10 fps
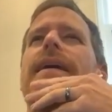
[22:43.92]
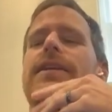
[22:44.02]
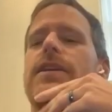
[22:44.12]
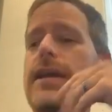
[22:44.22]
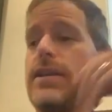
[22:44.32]

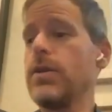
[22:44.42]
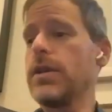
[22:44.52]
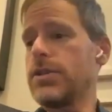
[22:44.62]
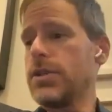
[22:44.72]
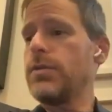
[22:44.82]
you
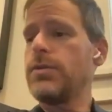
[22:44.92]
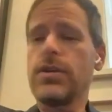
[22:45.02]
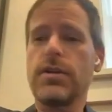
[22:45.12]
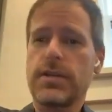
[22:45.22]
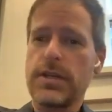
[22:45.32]
can
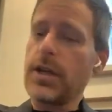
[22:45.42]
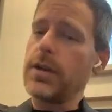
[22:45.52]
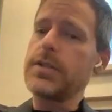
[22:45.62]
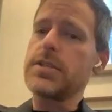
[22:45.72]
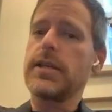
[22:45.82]
tune your
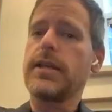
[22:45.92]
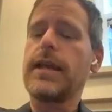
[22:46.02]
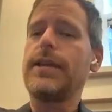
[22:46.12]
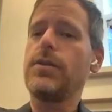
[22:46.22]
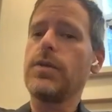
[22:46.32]

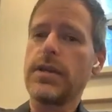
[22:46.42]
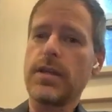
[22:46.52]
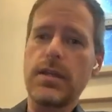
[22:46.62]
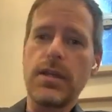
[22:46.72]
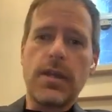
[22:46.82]
concurrency, and you
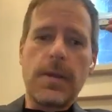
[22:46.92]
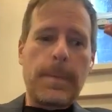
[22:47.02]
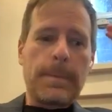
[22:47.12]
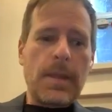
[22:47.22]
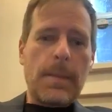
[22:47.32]
can
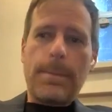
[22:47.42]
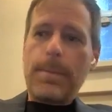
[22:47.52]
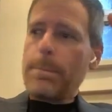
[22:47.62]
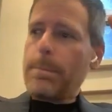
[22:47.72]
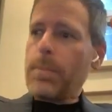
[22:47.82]

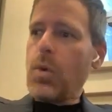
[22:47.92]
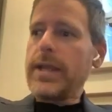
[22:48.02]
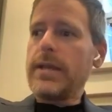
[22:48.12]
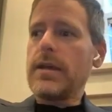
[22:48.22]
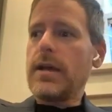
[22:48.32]

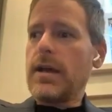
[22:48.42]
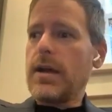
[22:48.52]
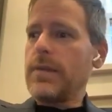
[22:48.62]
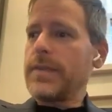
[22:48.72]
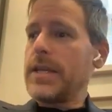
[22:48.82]
point
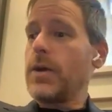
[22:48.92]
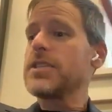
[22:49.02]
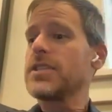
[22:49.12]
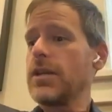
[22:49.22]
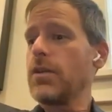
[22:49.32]
a
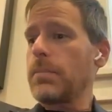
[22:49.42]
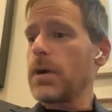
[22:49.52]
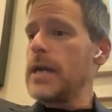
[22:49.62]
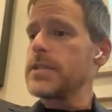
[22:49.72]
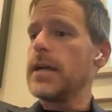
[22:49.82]
single
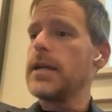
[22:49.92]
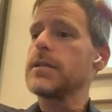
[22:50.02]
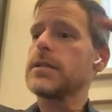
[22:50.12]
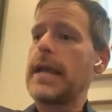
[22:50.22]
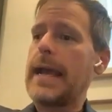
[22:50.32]

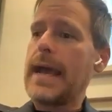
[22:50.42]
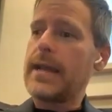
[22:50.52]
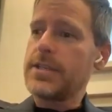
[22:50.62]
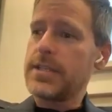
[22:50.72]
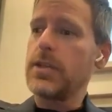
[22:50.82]
process
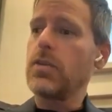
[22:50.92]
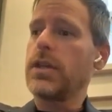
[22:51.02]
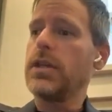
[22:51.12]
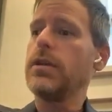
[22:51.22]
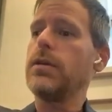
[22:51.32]
at a single
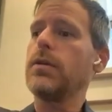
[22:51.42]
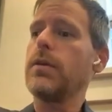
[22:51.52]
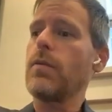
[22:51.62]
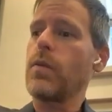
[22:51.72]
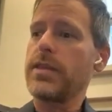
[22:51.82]

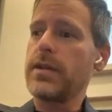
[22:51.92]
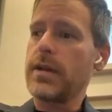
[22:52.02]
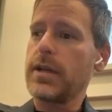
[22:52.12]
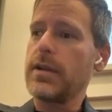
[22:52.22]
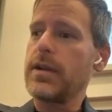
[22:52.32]
queue with
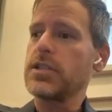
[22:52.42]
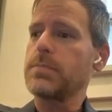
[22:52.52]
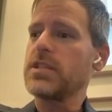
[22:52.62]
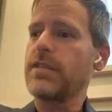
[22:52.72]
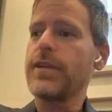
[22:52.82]
a
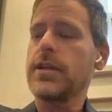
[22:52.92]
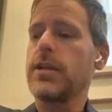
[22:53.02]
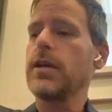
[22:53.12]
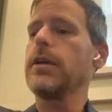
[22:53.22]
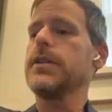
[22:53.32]
specific
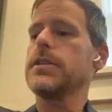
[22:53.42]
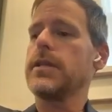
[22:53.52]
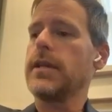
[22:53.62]
concurrency.